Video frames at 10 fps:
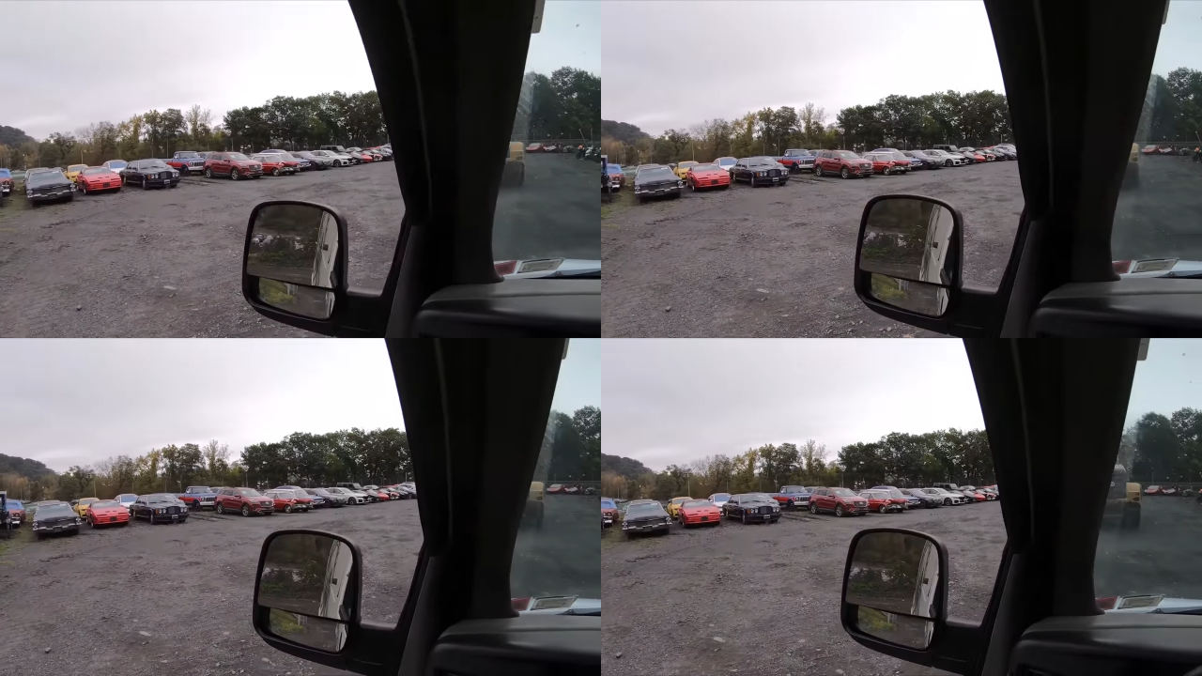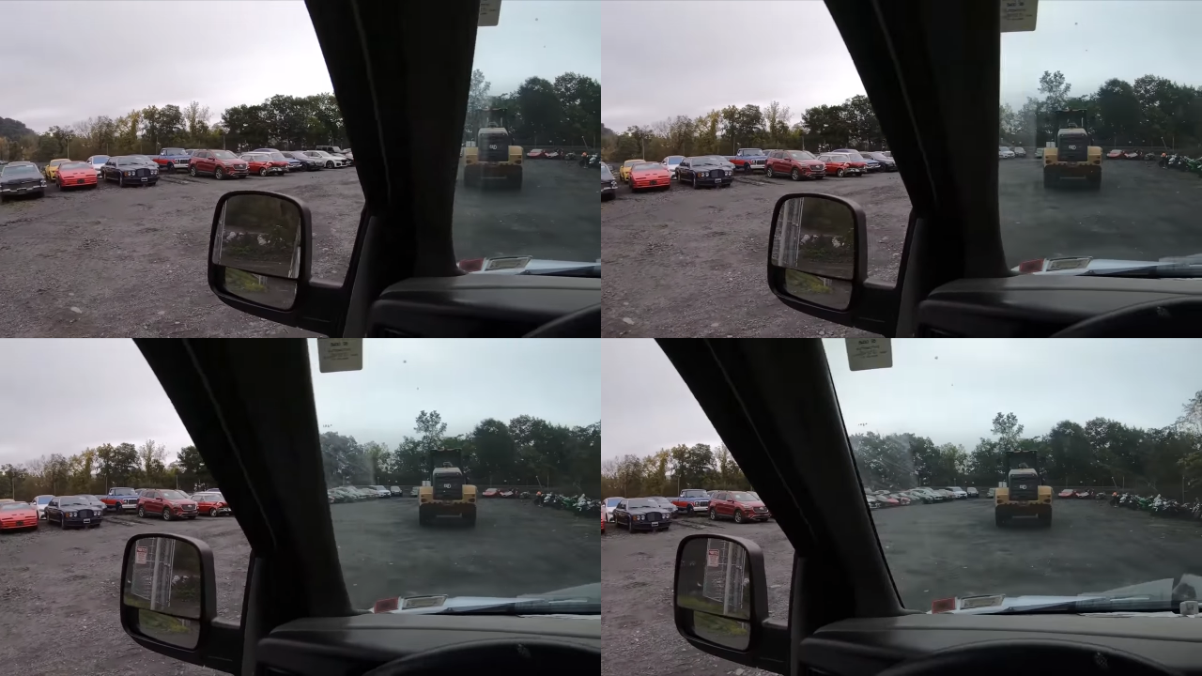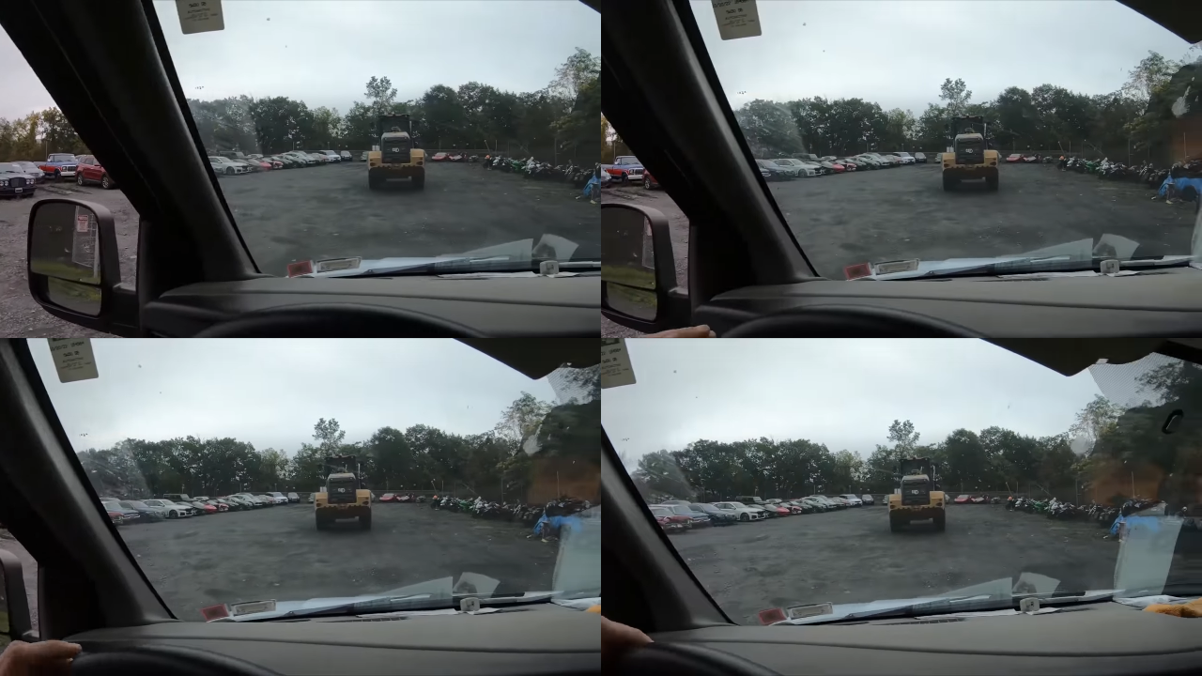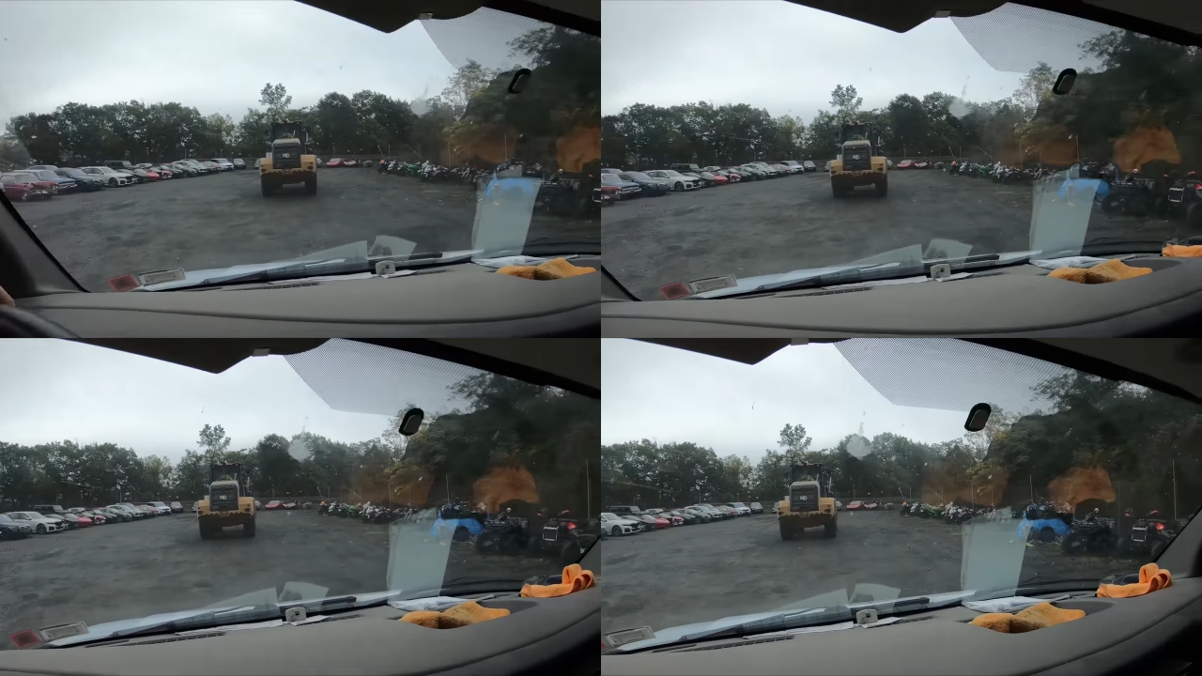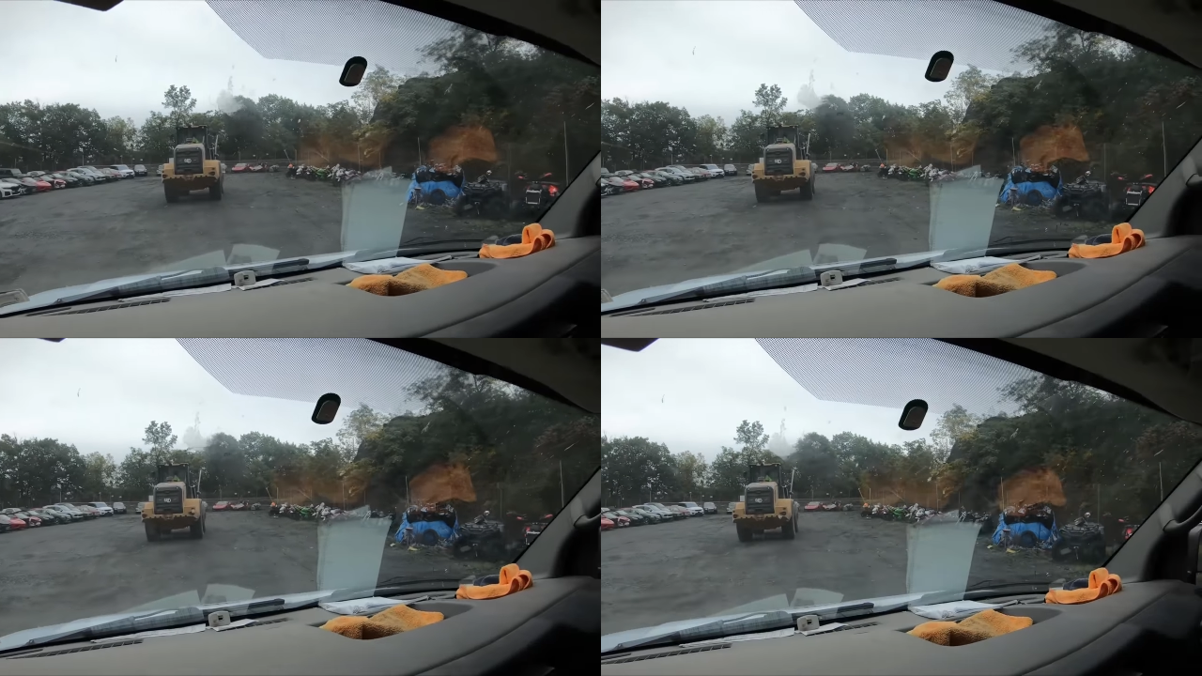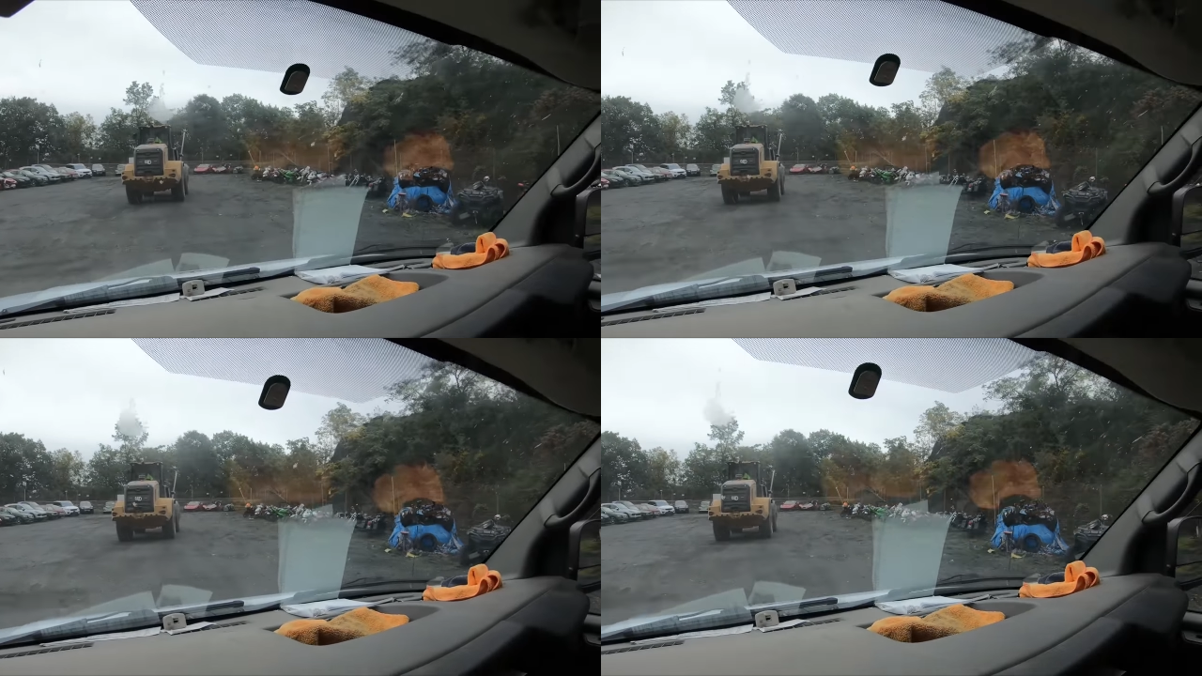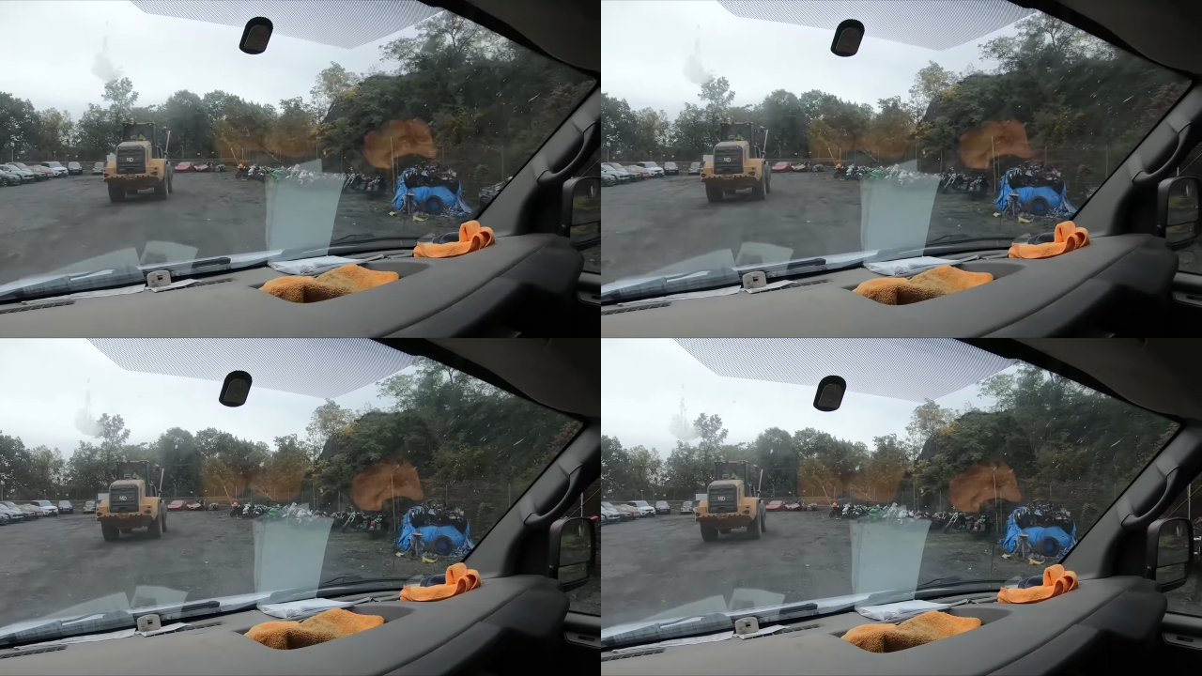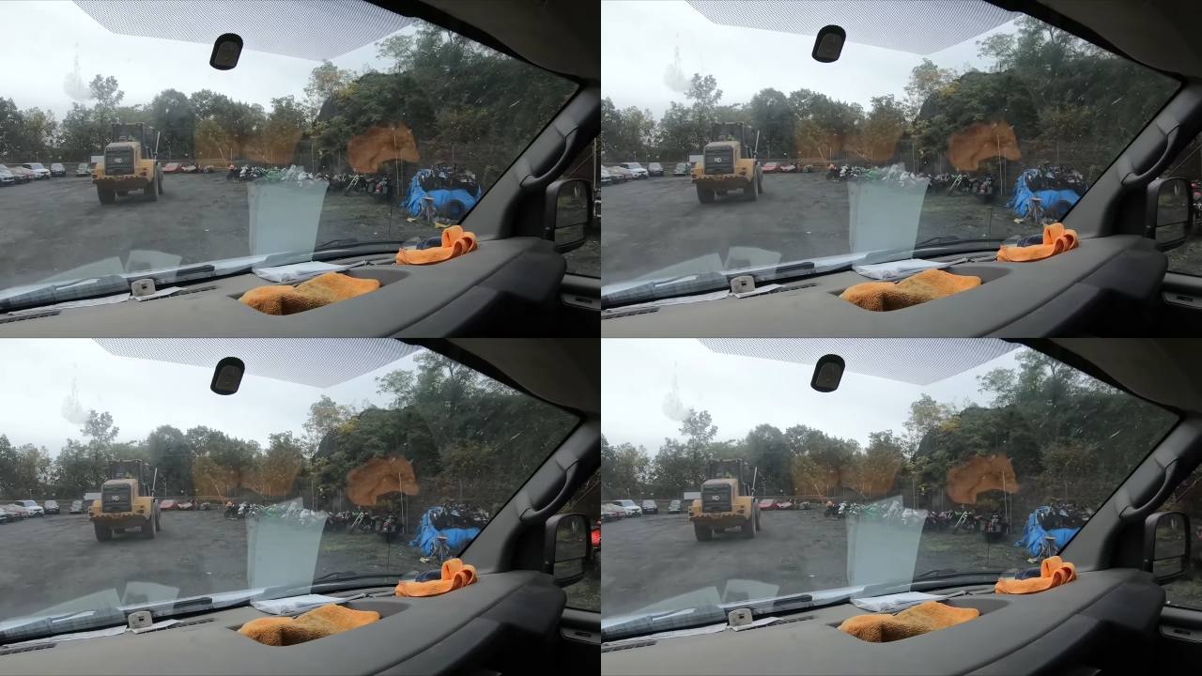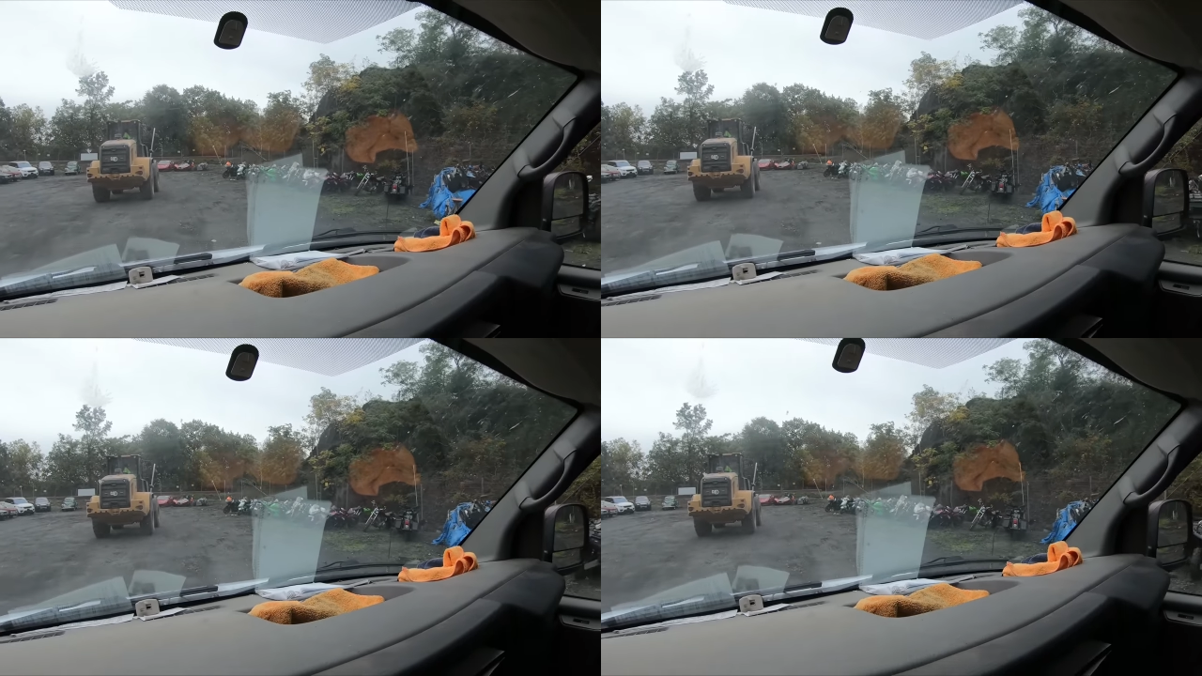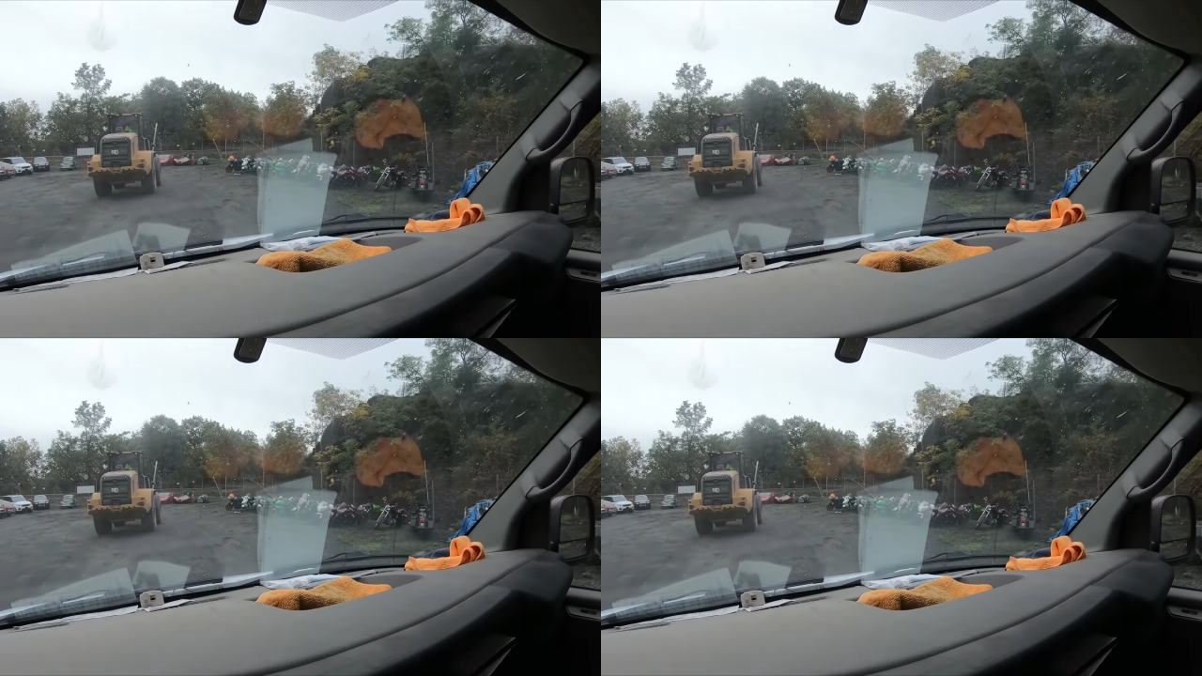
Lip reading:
Nobody's mouth can be seen.